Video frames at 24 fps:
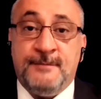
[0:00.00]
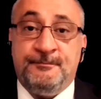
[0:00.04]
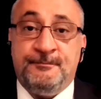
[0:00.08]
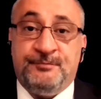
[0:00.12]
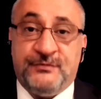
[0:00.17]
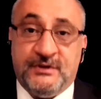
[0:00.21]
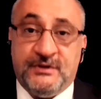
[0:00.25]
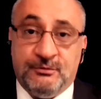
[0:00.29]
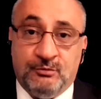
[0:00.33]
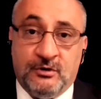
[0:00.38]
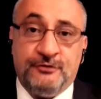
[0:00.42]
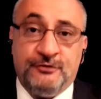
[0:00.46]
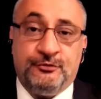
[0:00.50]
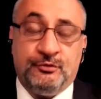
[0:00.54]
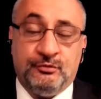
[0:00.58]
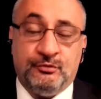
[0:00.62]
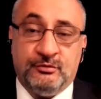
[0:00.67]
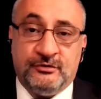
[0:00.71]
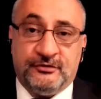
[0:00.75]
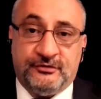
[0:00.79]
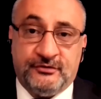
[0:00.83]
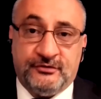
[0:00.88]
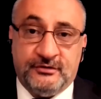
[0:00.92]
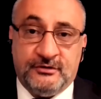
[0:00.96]
the ones who
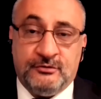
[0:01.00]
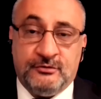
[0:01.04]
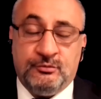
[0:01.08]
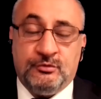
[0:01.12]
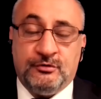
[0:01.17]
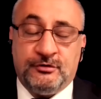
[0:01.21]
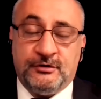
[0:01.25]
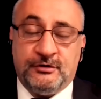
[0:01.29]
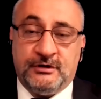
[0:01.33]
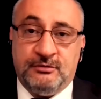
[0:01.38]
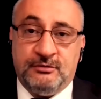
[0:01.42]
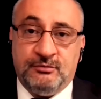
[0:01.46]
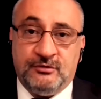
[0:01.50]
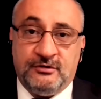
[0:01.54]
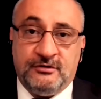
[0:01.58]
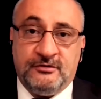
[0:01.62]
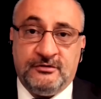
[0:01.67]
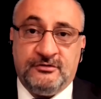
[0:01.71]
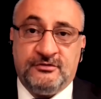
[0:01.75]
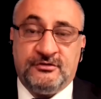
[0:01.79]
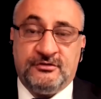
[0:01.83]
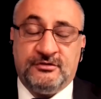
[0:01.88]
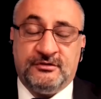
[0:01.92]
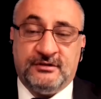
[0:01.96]
were still working with
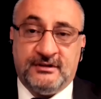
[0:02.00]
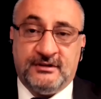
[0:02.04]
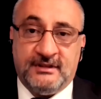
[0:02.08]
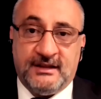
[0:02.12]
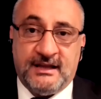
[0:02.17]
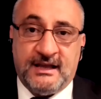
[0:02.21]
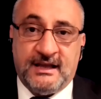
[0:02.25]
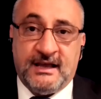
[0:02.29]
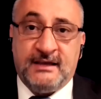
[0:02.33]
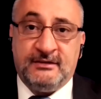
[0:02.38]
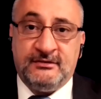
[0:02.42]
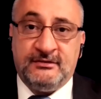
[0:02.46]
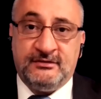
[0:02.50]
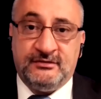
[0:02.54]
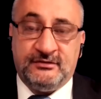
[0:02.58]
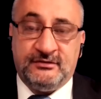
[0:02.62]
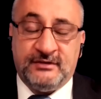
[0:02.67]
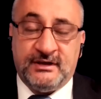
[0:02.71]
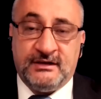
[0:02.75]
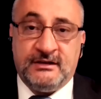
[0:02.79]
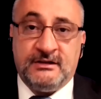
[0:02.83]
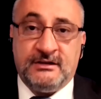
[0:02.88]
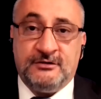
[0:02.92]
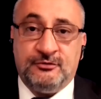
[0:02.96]
us to the last
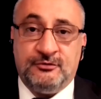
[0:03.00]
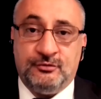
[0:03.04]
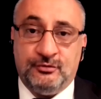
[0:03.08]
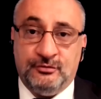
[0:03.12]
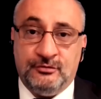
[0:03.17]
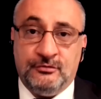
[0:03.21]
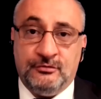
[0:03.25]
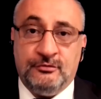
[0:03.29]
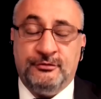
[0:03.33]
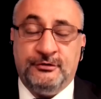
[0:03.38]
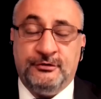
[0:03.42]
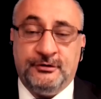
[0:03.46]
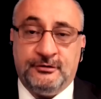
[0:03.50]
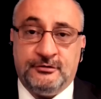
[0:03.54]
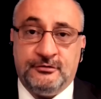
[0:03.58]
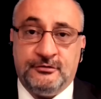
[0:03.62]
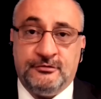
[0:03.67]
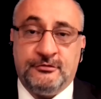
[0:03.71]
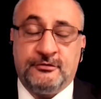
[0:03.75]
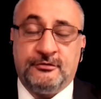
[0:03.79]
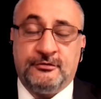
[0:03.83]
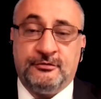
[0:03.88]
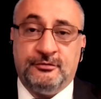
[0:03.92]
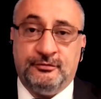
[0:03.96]
second, to include the
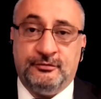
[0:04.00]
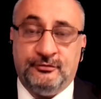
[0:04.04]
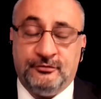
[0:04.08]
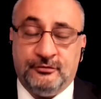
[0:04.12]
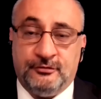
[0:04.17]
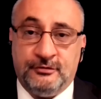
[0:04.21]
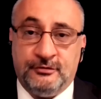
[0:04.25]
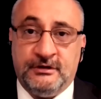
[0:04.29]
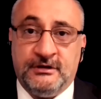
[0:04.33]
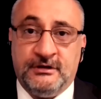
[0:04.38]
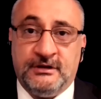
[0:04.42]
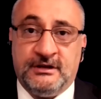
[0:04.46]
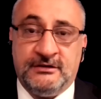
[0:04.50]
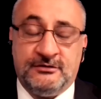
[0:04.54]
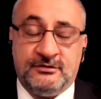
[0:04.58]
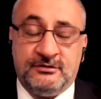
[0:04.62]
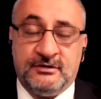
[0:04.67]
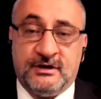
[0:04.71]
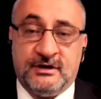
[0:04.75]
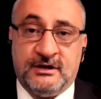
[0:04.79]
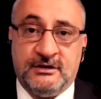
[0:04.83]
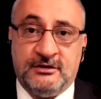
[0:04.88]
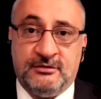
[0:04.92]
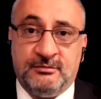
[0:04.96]
clerk who's looking at
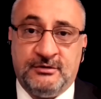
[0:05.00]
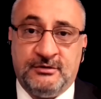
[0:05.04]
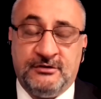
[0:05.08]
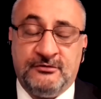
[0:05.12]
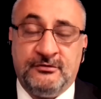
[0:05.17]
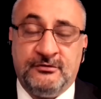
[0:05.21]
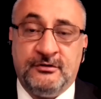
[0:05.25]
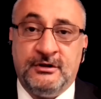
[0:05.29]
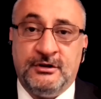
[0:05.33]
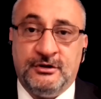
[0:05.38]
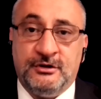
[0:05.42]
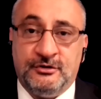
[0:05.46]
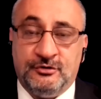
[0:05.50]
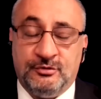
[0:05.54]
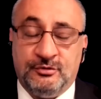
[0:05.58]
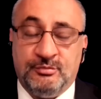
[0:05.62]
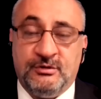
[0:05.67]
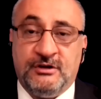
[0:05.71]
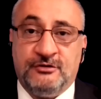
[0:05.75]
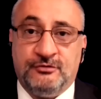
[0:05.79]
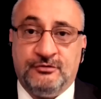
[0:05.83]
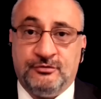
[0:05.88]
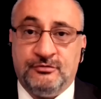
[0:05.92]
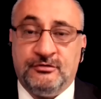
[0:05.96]
documents to
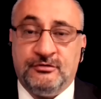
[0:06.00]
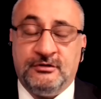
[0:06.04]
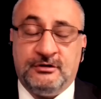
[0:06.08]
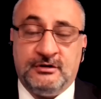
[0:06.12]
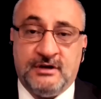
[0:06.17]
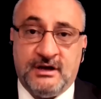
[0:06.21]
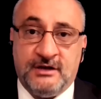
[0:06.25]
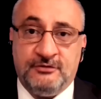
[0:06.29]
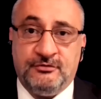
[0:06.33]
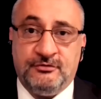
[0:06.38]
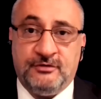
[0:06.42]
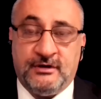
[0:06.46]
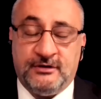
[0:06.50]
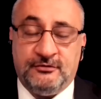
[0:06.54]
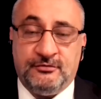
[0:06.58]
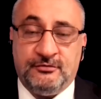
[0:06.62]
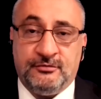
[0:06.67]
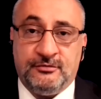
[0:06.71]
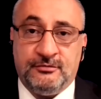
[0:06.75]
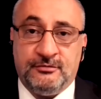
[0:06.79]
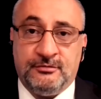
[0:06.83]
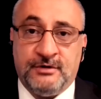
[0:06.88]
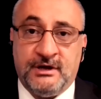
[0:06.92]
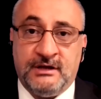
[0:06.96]
make sure the contracts
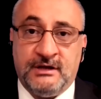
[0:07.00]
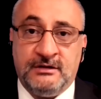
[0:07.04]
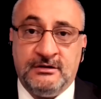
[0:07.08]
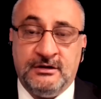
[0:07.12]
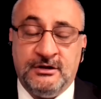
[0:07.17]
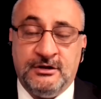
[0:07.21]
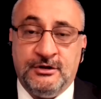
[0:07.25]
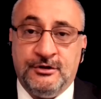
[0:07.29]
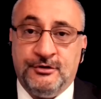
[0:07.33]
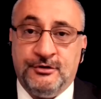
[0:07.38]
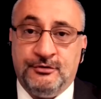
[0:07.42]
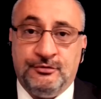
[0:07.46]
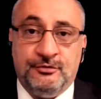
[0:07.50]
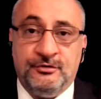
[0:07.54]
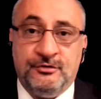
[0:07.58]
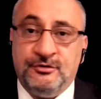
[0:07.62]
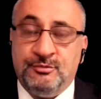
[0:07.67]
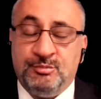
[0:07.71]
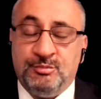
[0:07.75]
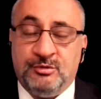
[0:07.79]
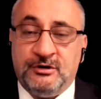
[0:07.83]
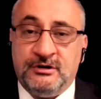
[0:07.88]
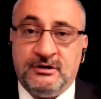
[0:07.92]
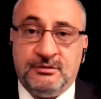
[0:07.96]
are right. You
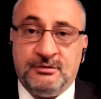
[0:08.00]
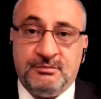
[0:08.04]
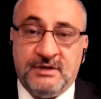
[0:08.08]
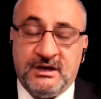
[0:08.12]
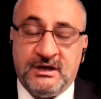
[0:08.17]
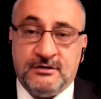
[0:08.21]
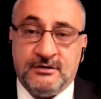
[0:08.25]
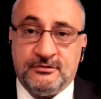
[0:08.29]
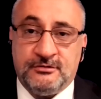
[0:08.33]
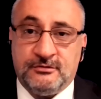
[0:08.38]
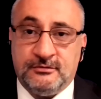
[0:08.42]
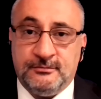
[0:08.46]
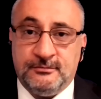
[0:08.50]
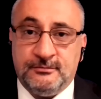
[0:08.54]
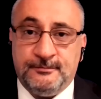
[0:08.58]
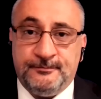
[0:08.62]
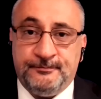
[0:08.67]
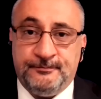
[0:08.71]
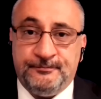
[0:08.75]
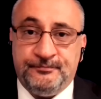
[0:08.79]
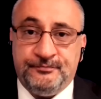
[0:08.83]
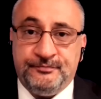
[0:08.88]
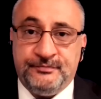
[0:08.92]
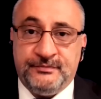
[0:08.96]
didn't bring them out.
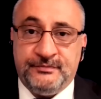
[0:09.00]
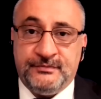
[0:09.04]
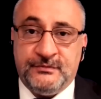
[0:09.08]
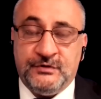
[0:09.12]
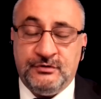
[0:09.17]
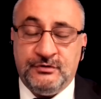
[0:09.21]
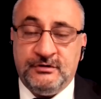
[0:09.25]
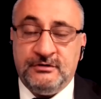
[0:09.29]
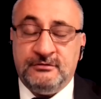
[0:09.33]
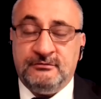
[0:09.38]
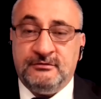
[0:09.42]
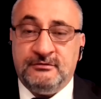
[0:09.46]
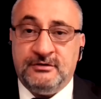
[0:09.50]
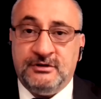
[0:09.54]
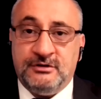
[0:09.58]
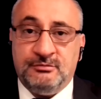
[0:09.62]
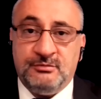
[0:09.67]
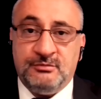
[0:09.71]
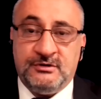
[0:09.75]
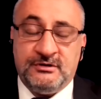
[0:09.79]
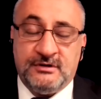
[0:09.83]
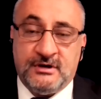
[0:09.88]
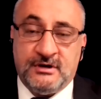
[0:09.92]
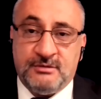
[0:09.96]
You didn't even give
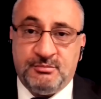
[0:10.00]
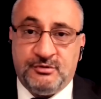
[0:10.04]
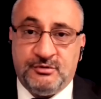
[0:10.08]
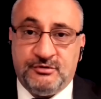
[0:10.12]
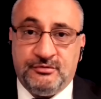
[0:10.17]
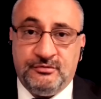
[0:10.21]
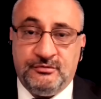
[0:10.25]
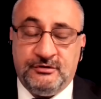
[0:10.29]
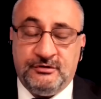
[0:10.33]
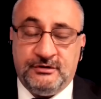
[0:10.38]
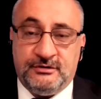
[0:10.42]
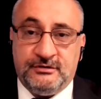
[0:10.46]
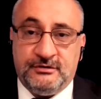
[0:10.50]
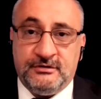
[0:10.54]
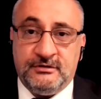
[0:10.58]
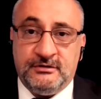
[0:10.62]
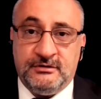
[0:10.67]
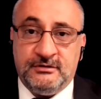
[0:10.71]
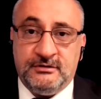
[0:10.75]
them an opportunity.